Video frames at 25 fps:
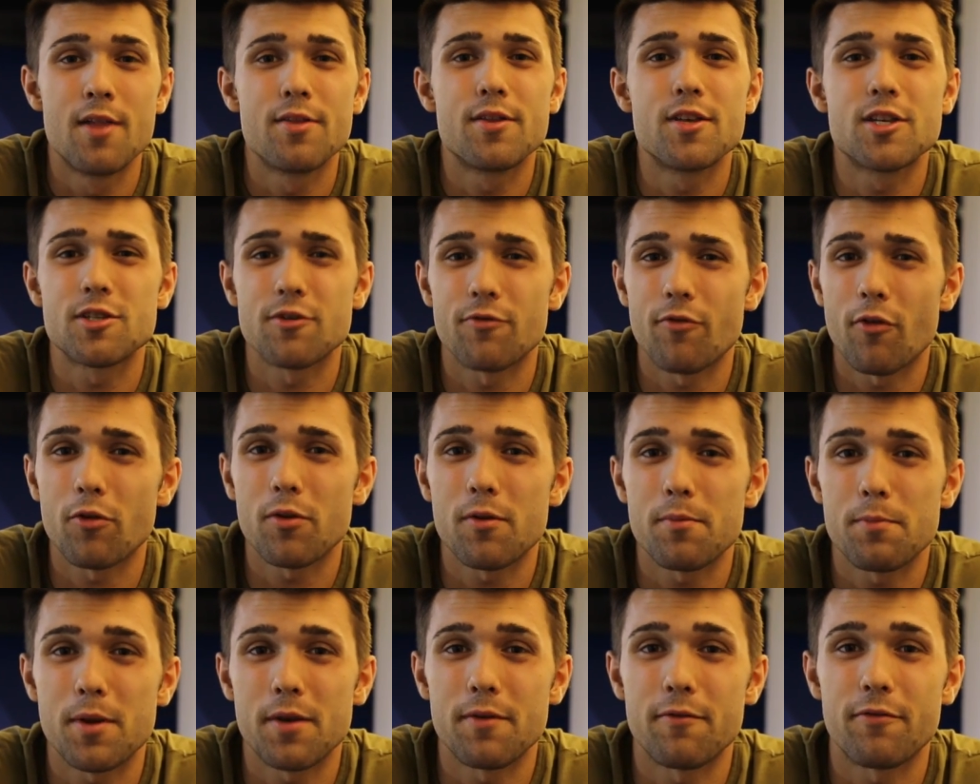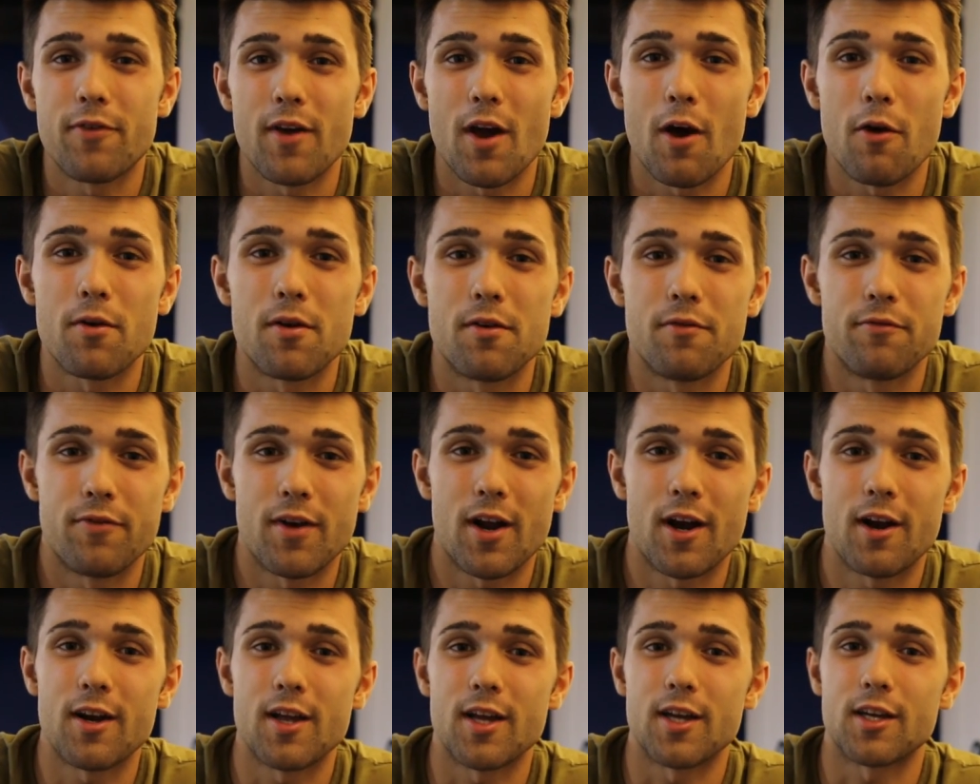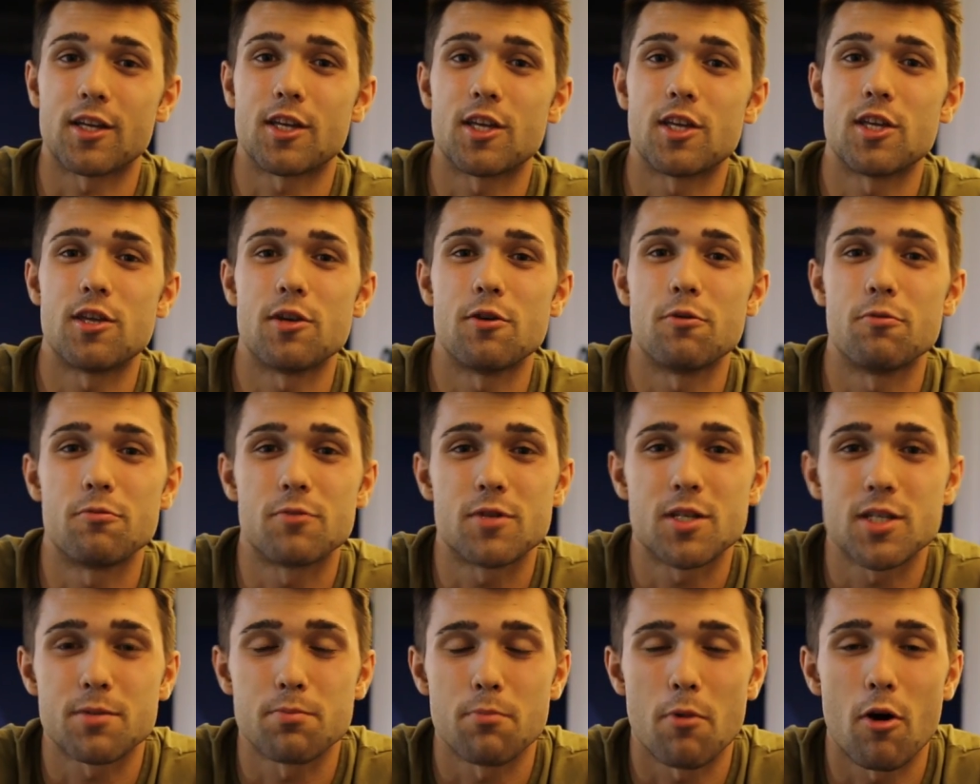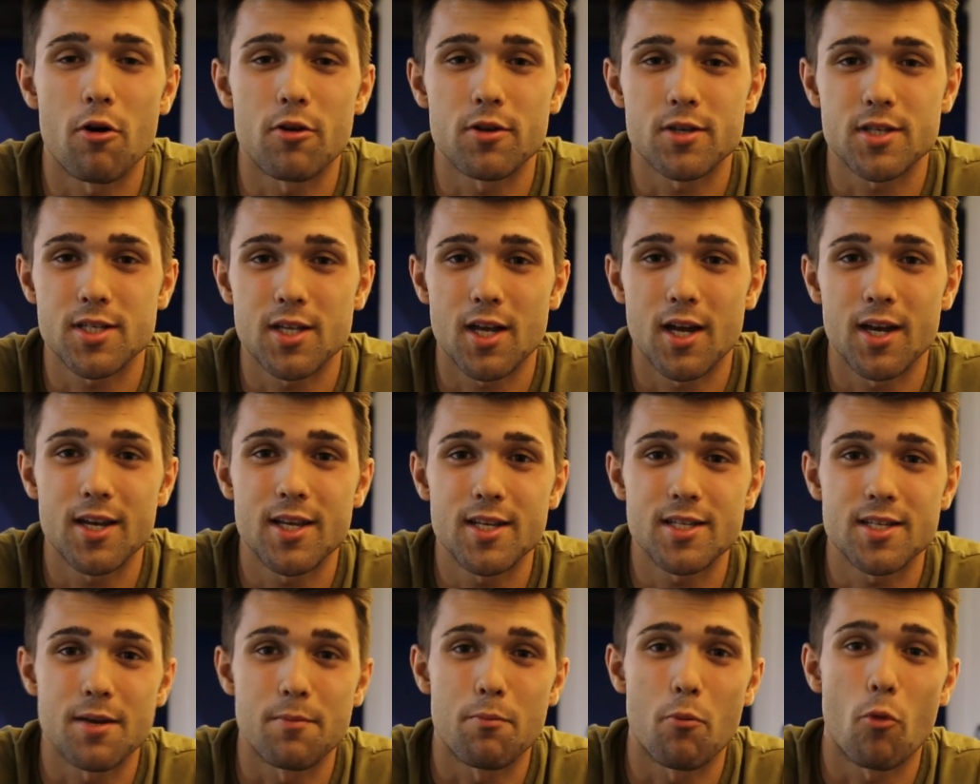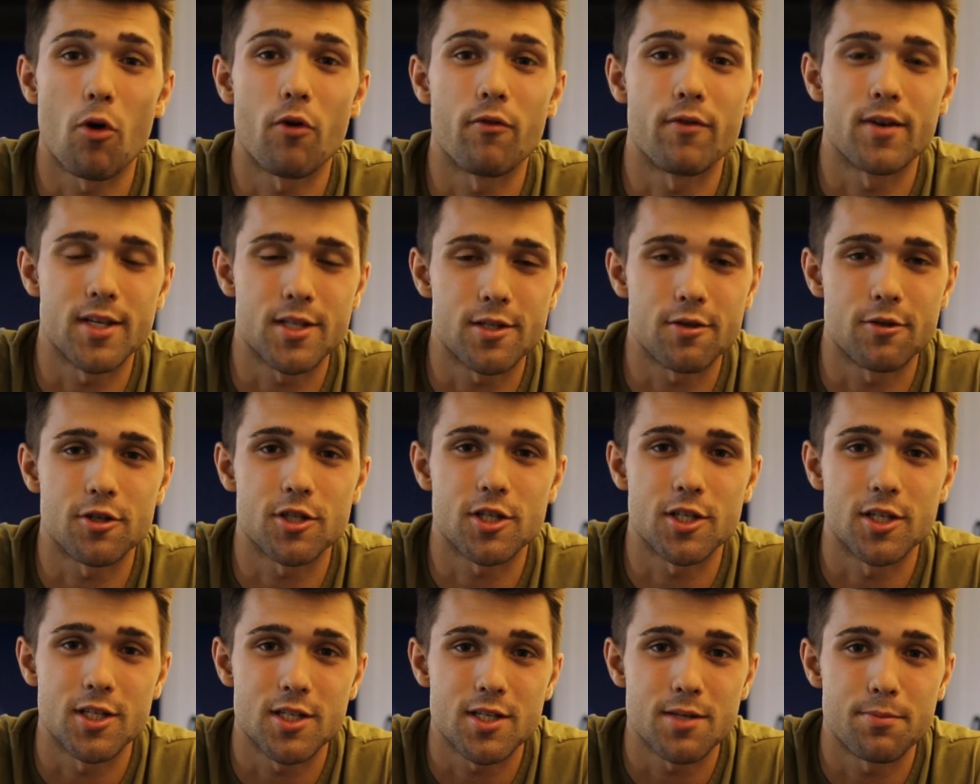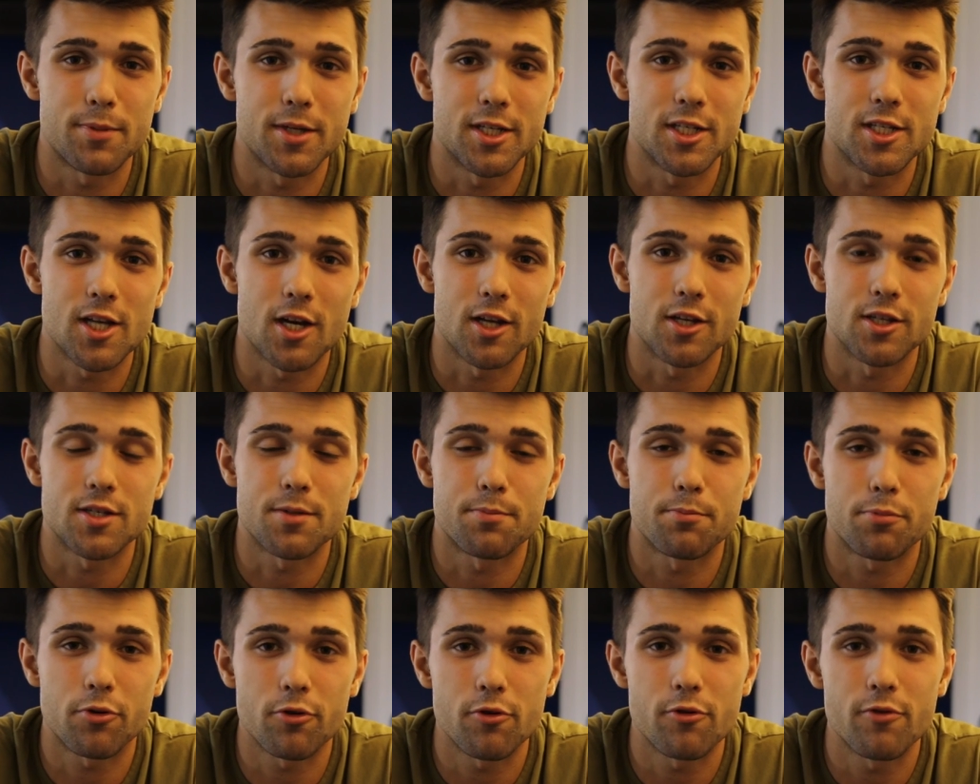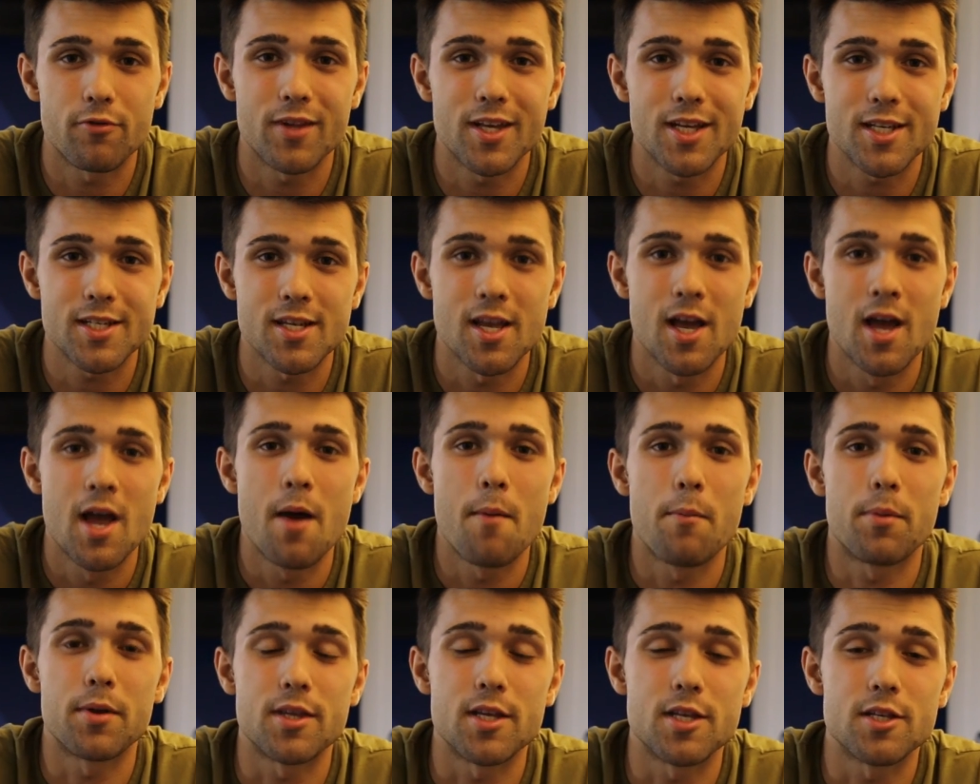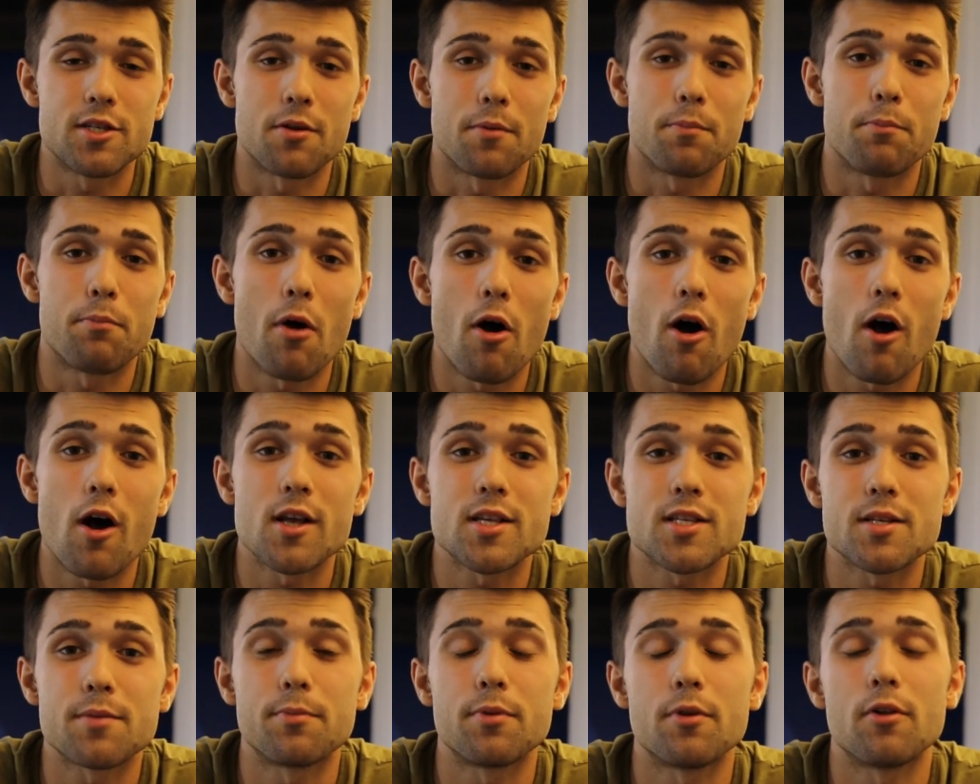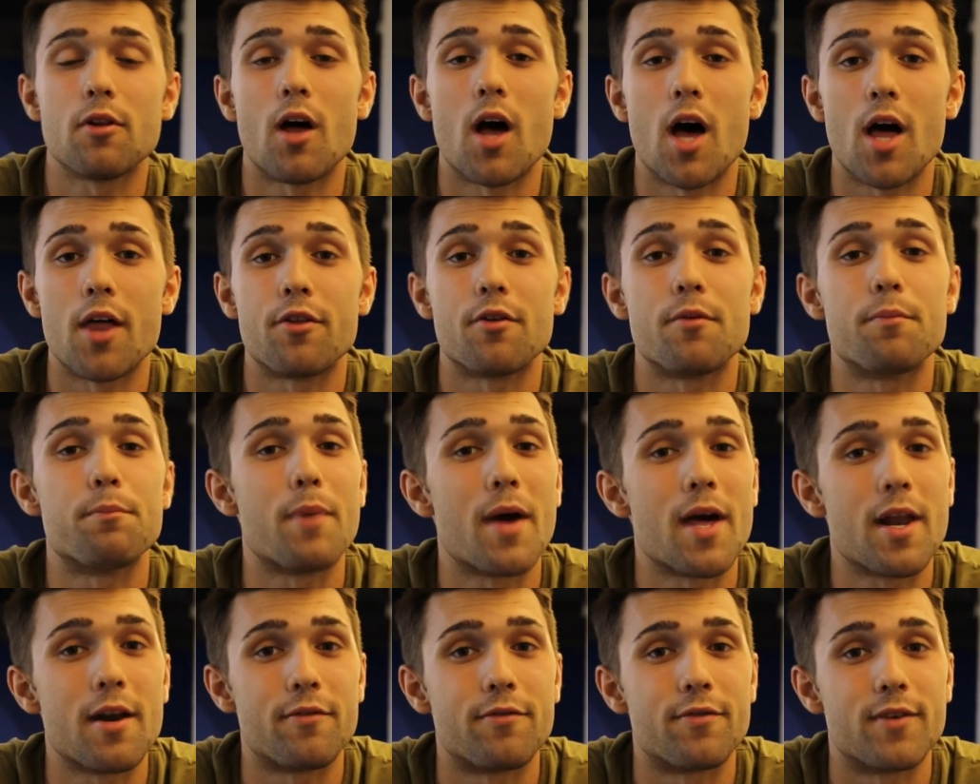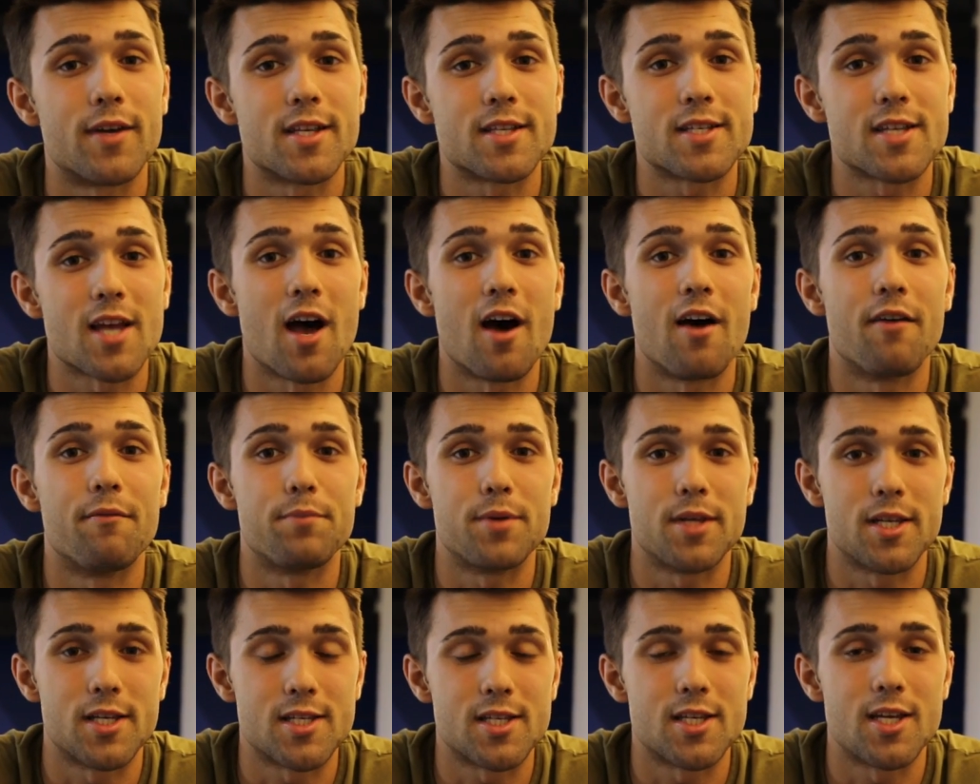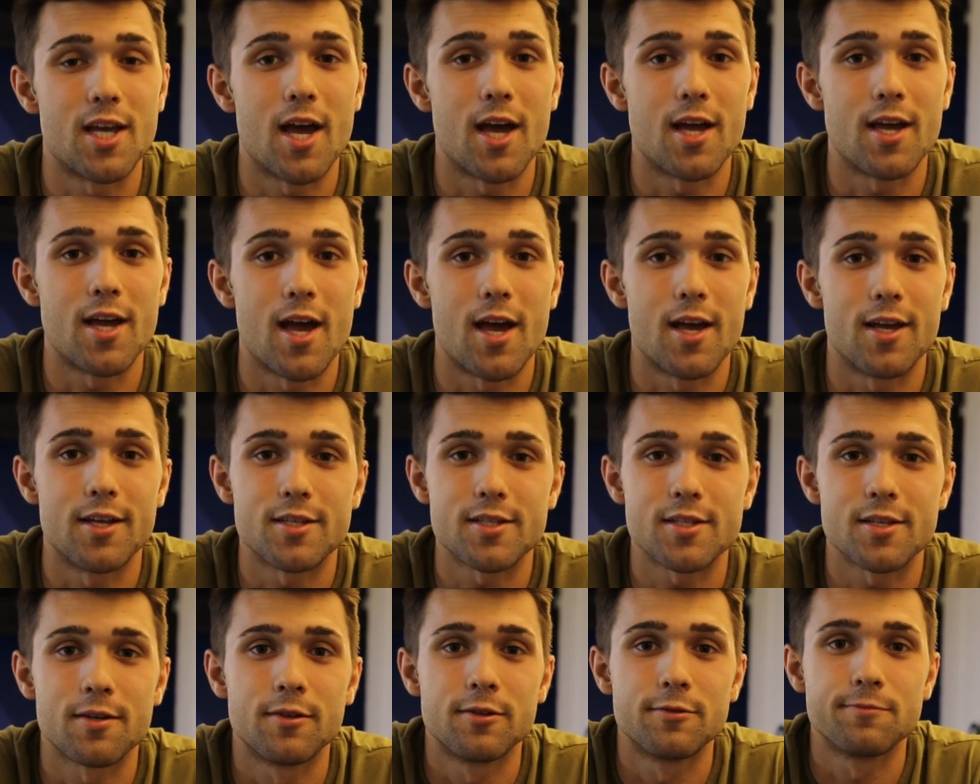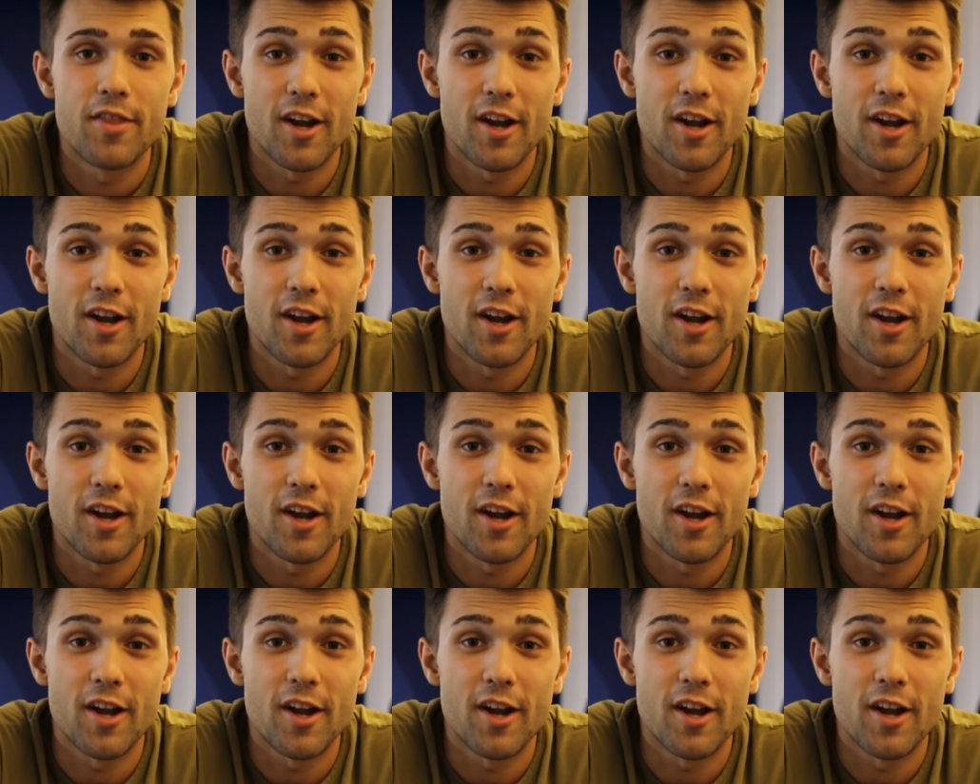These have only been found in very acute small studies, and more research needs to be done to prove this, but these are possible other benefits of BCAAs.